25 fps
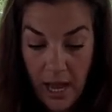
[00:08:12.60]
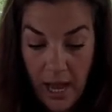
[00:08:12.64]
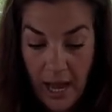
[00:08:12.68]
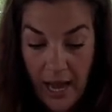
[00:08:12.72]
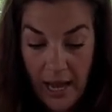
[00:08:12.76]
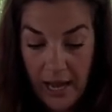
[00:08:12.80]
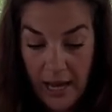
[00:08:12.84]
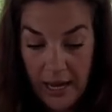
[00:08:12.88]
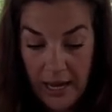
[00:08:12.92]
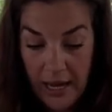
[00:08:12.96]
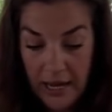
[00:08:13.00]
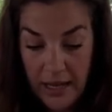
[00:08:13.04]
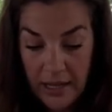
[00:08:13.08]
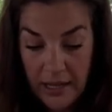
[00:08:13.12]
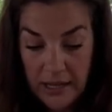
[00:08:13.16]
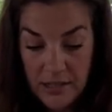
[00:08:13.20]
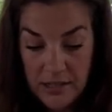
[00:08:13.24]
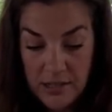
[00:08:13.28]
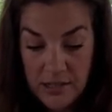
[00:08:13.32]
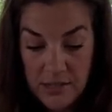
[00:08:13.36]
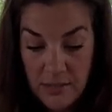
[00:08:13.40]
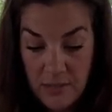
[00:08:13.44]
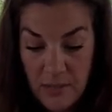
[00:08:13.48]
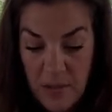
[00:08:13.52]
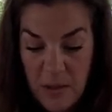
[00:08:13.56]

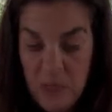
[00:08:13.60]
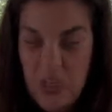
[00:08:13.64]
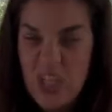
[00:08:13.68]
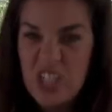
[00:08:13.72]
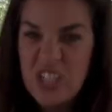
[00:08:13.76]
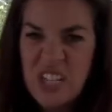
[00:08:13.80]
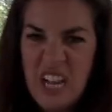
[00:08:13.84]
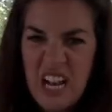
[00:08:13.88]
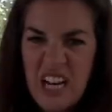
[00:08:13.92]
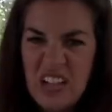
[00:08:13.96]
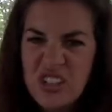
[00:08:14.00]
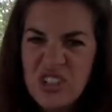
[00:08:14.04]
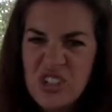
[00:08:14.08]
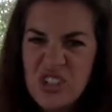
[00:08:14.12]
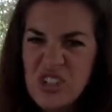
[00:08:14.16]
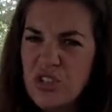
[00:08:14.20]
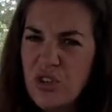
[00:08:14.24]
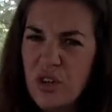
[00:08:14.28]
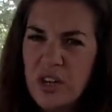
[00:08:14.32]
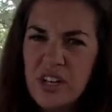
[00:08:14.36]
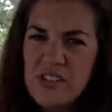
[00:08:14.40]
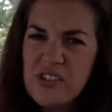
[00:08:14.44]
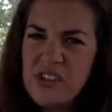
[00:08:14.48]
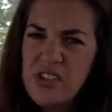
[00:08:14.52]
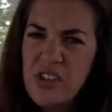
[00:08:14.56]
and maybe attach a
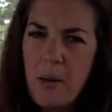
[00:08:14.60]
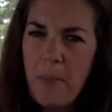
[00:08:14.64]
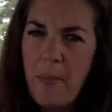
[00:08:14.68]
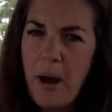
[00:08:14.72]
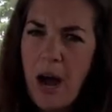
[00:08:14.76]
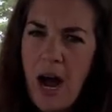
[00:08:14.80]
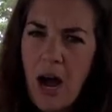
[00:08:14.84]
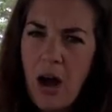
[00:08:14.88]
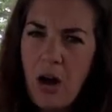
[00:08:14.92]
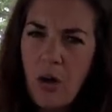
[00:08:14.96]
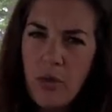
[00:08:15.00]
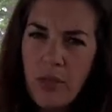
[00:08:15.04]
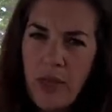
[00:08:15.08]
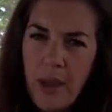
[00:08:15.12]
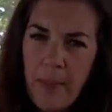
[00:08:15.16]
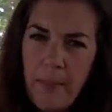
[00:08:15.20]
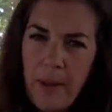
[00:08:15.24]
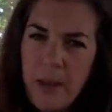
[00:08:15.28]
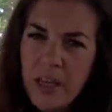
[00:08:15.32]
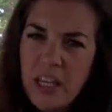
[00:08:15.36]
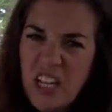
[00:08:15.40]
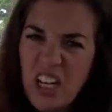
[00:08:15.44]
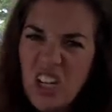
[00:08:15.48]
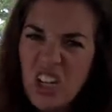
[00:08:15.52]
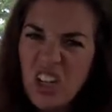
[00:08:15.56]
string somehow. That
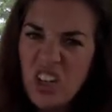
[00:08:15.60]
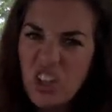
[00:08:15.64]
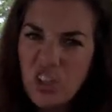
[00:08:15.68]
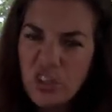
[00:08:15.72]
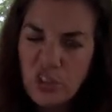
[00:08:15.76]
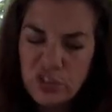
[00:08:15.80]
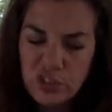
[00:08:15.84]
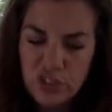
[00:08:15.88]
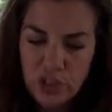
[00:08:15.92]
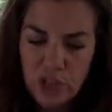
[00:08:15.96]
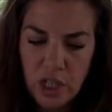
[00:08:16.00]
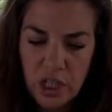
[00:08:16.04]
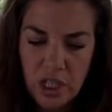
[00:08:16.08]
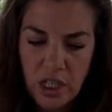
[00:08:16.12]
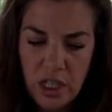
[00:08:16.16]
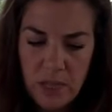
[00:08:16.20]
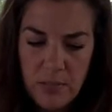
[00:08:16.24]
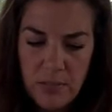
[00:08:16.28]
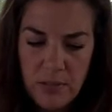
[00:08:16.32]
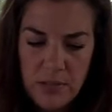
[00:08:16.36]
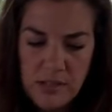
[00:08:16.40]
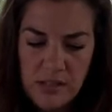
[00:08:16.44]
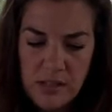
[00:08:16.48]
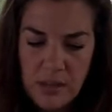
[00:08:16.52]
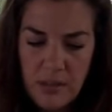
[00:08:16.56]
might get a little tricky,
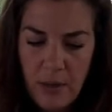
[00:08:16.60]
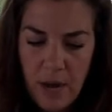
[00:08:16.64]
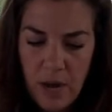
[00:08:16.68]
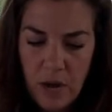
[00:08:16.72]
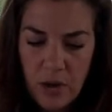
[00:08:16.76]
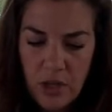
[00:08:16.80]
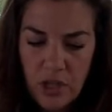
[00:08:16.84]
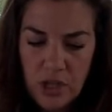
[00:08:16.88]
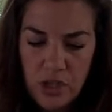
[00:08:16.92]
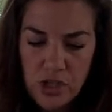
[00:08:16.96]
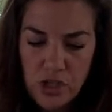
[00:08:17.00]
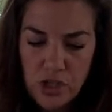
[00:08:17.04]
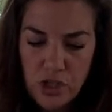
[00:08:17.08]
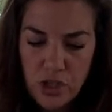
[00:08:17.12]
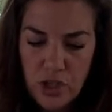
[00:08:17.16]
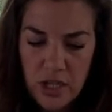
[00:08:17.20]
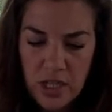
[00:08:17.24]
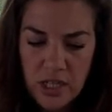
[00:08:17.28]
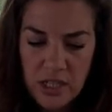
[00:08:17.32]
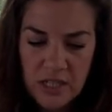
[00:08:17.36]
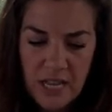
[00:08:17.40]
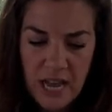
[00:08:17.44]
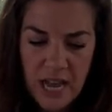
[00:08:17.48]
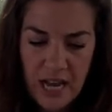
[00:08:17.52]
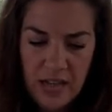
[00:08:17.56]
but somehow get a string
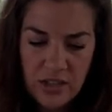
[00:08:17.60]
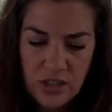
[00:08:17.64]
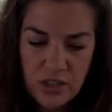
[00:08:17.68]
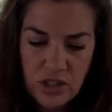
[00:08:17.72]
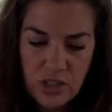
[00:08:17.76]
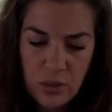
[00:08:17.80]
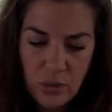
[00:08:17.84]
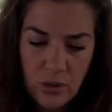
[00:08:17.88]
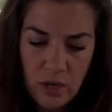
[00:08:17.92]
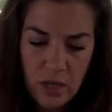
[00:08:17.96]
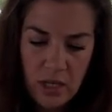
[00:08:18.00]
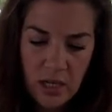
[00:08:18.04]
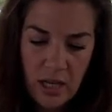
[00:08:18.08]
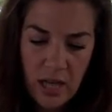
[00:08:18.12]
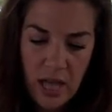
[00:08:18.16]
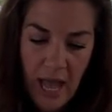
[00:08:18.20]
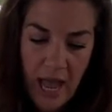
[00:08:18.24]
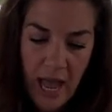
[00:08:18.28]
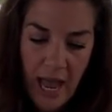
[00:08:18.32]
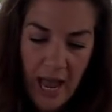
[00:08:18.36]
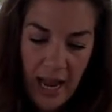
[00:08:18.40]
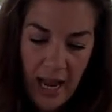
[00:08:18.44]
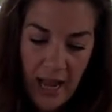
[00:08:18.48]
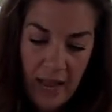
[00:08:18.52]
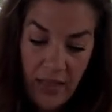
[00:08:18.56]
attached to it,
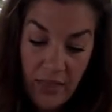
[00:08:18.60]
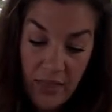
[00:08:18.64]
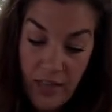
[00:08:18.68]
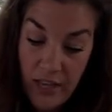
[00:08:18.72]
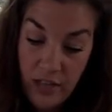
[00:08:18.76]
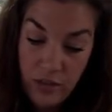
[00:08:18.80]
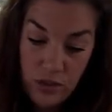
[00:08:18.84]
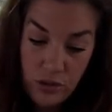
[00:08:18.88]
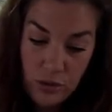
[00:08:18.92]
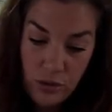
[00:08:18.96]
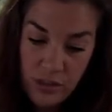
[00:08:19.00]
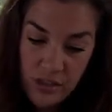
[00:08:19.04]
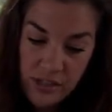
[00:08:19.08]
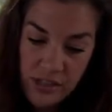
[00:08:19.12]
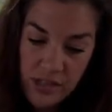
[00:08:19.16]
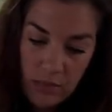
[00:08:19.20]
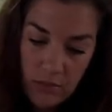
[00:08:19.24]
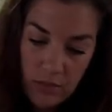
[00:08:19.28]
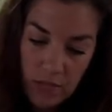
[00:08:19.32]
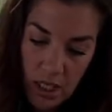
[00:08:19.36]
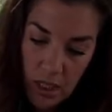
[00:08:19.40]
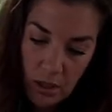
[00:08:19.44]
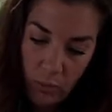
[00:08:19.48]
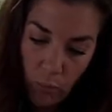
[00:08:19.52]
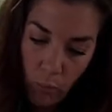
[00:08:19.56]
and then do the same
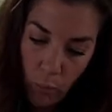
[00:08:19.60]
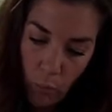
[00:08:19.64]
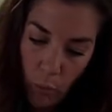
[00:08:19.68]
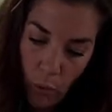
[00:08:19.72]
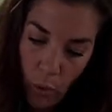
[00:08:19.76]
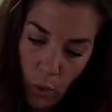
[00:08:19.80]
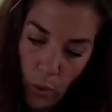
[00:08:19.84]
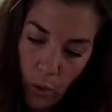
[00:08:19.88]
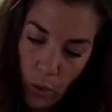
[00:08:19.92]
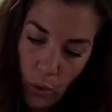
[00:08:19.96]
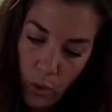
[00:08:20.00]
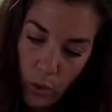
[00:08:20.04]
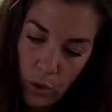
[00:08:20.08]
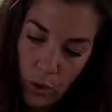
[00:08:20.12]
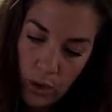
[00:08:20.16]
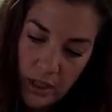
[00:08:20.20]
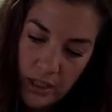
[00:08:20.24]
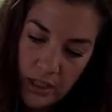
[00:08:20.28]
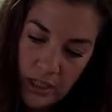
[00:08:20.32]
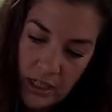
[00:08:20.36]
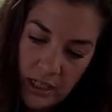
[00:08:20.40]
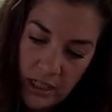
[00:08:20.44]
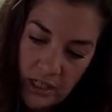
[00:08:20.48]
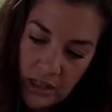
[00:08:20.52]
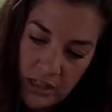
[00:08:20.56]
thing. Roll
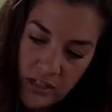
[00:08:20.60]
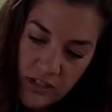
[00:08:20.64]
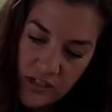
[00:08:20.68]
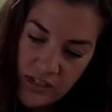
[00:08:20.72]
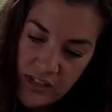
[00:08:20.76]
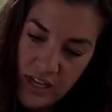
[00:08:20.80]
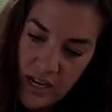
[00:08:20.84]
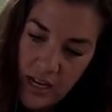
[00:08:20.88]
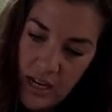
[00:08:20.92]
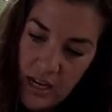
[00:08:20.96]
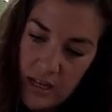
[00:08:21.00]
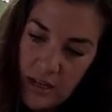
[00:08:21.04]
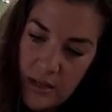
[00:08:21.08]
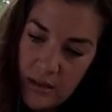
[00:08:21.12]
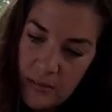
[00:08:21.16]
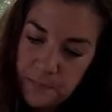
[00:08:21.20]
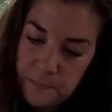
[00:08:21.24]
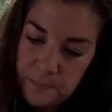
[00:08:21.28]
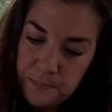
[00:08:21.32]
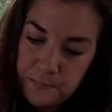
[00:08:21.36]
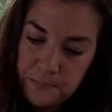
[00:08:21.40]
it in the seed,